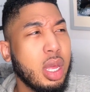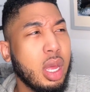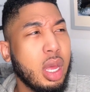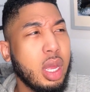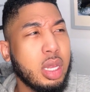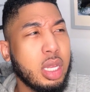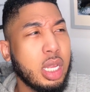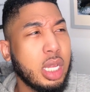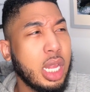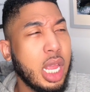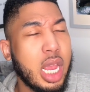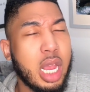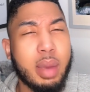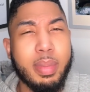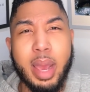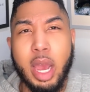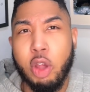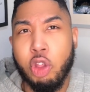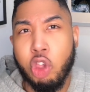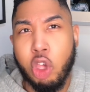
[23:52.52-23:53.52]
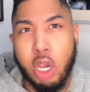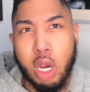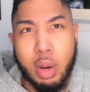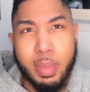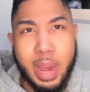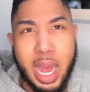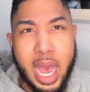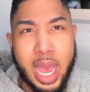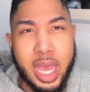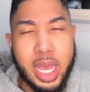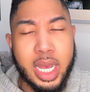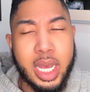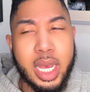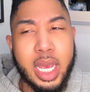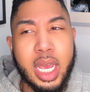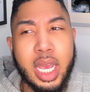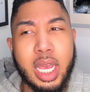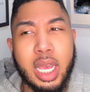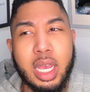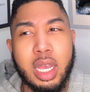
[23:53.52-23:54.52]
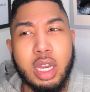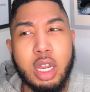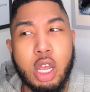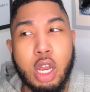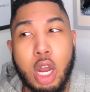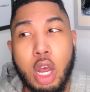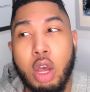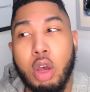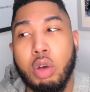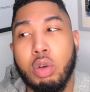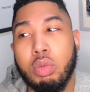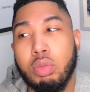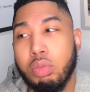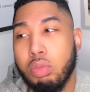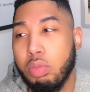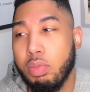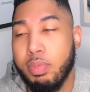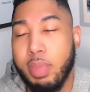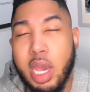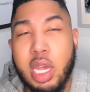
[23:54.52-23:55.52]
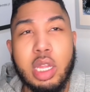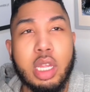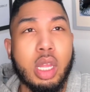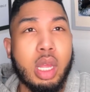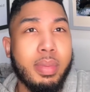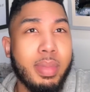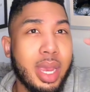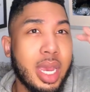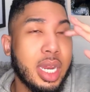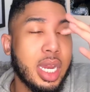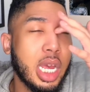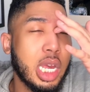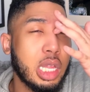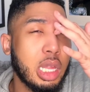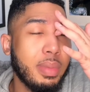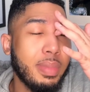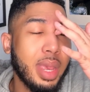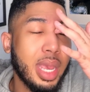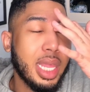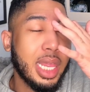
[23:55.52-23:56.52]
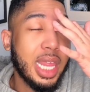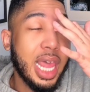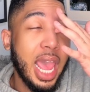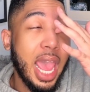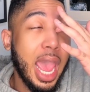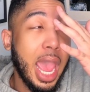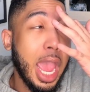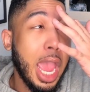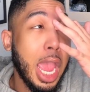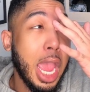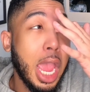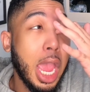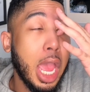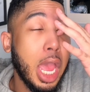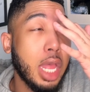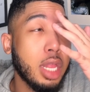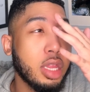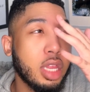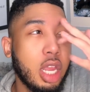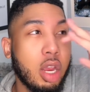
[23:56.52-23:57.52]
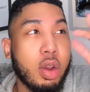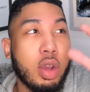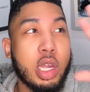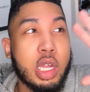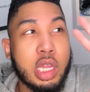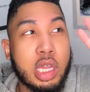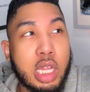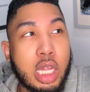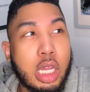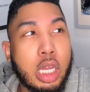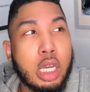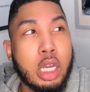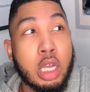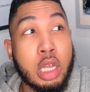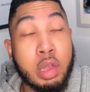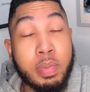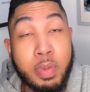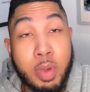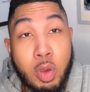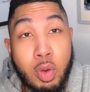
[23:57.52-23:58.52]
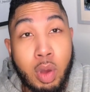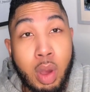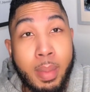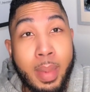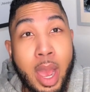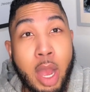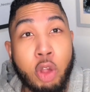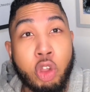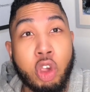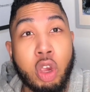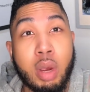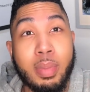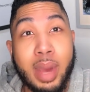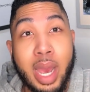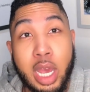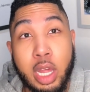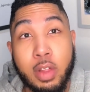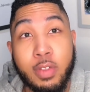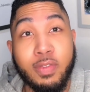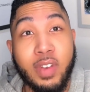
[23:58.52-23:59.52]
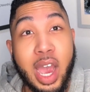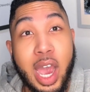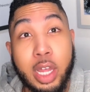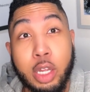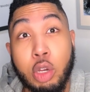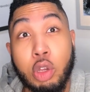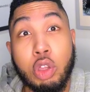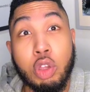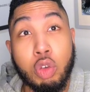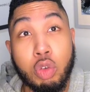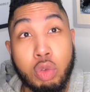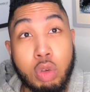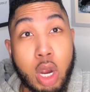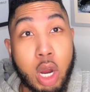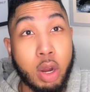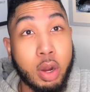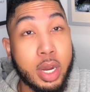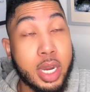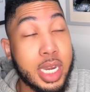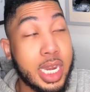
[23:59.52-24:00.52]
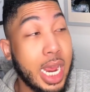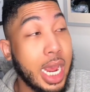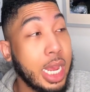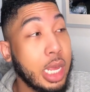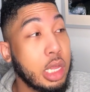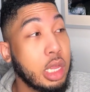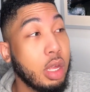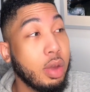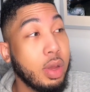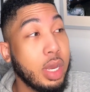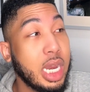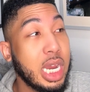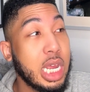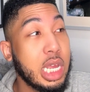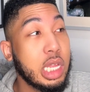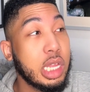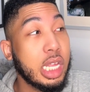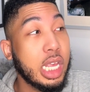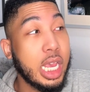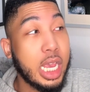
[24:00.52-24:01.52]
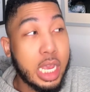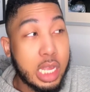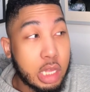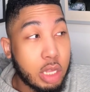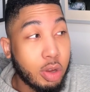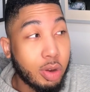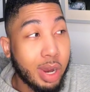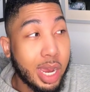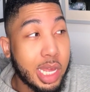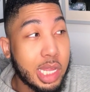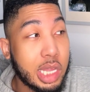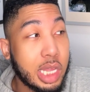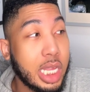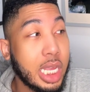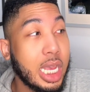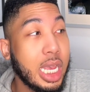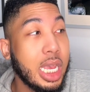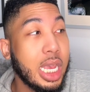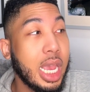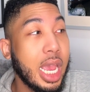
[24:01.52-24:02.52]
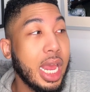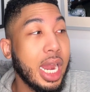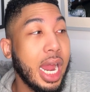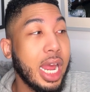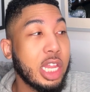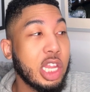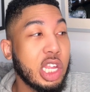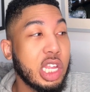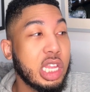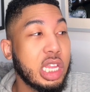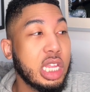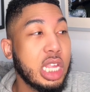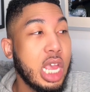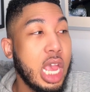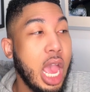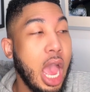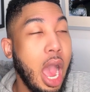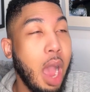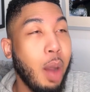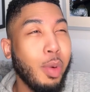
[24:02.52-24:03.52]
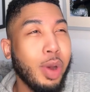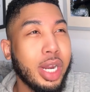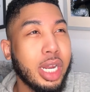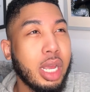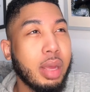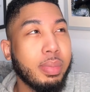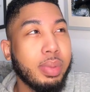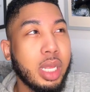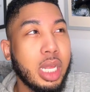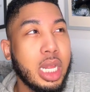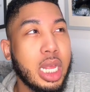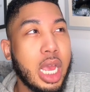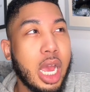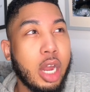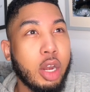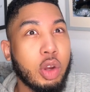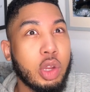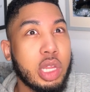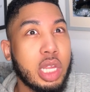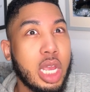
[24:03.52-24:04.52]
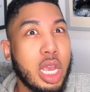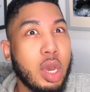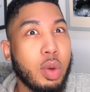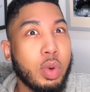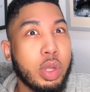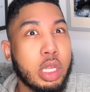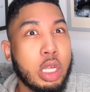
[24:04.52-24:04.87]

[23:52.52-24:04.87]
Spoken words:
the thing about Jeremiah. And, basically Mia does admit that there is still a dispute about Jeremiah's father to current date. So it is interesting, and I want to completely understand what's